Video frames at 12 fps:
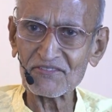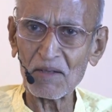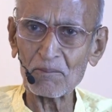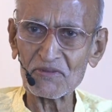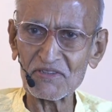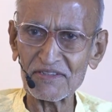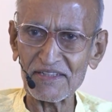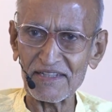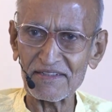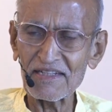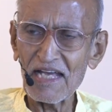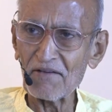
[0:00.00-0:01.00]
examples are
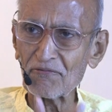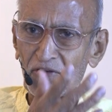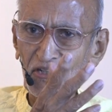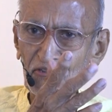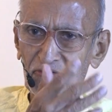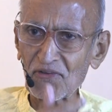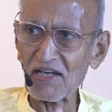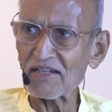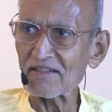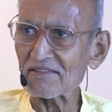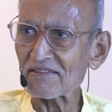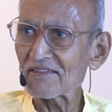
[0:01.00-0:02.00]
there. A forest
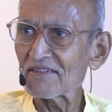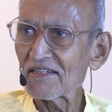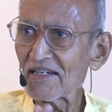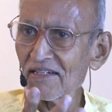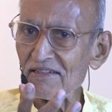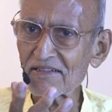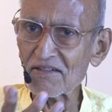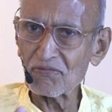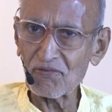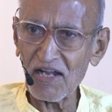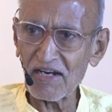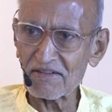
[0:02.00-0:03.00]
fire,
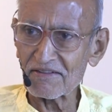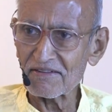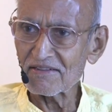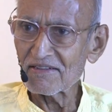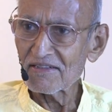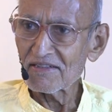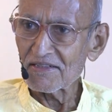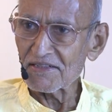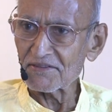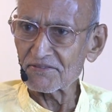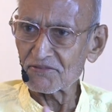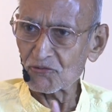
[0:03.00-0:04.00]
a flood,
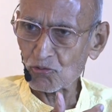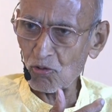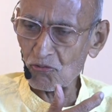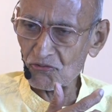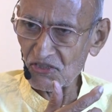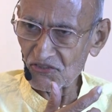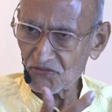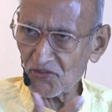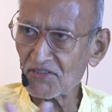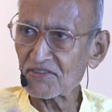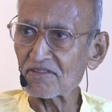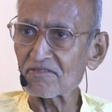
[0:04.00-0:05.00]
it's so
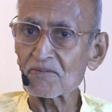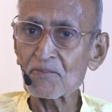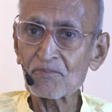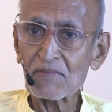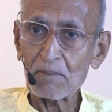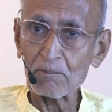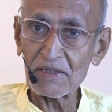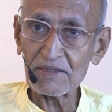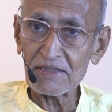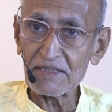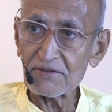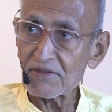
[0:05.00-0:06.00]
destructive,
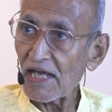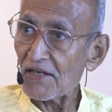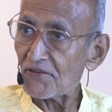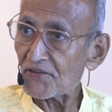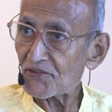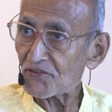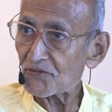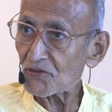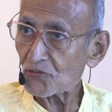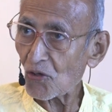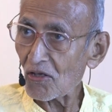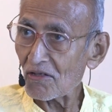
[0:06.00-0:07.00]
but it
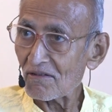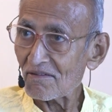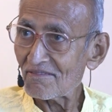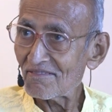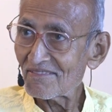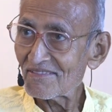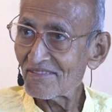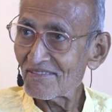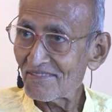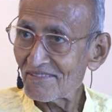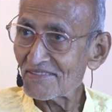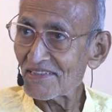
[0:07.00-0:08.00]
enriches the soil.
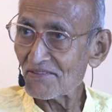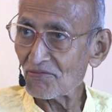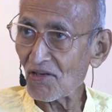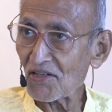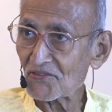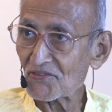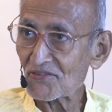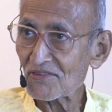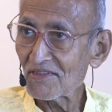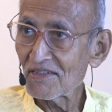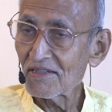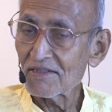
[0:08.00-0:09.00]
The
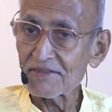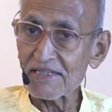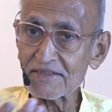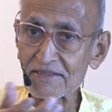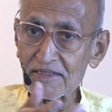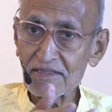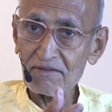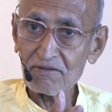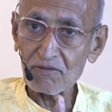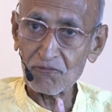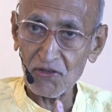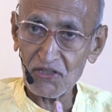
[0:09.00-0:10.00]
floods, then
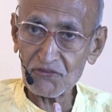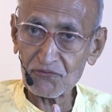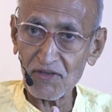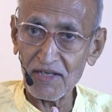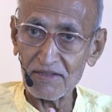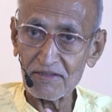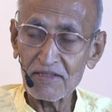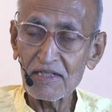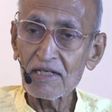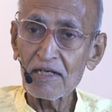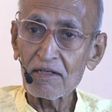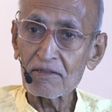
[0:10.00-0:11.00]
the forest fire,